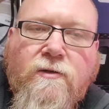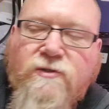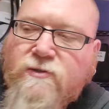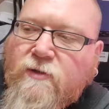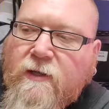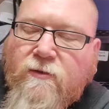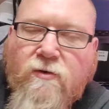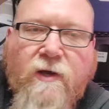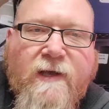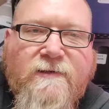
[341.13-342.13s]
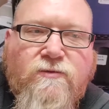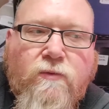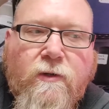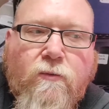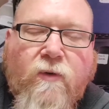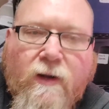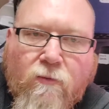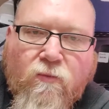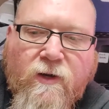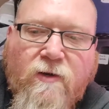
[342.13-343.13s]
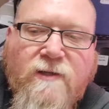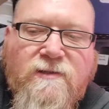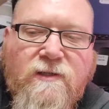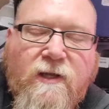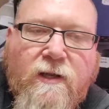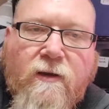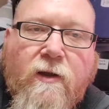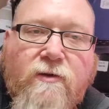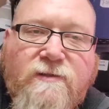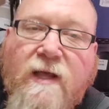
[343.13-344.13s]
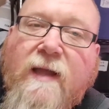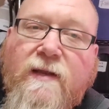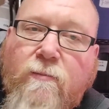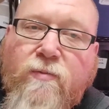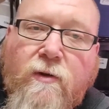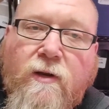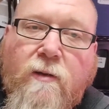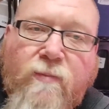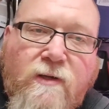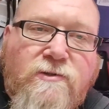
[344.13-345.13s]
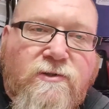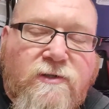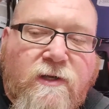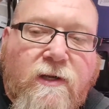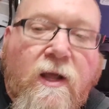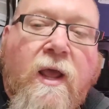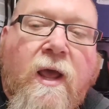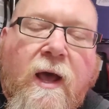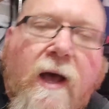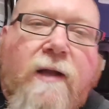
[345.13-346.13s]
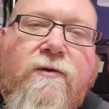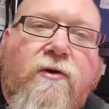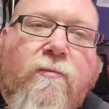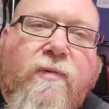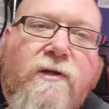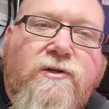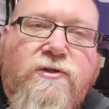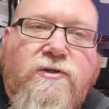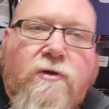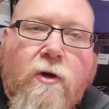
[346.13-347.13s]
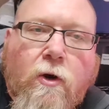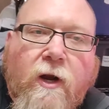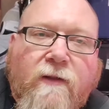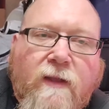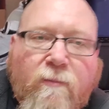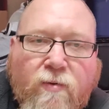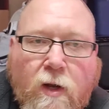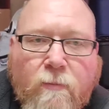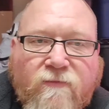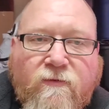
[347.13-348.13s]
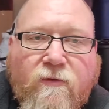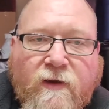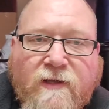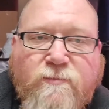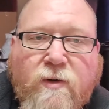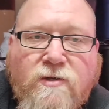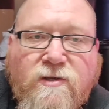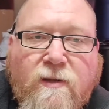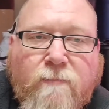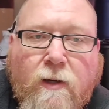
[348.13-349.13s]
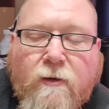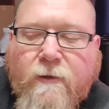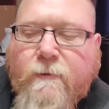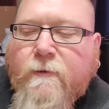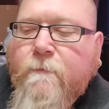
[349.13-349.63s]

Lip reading: Just like the last one, when I relisted it and noticed I didn't put any pictures in it, I took pictures to correct that problem for the next person that bought it.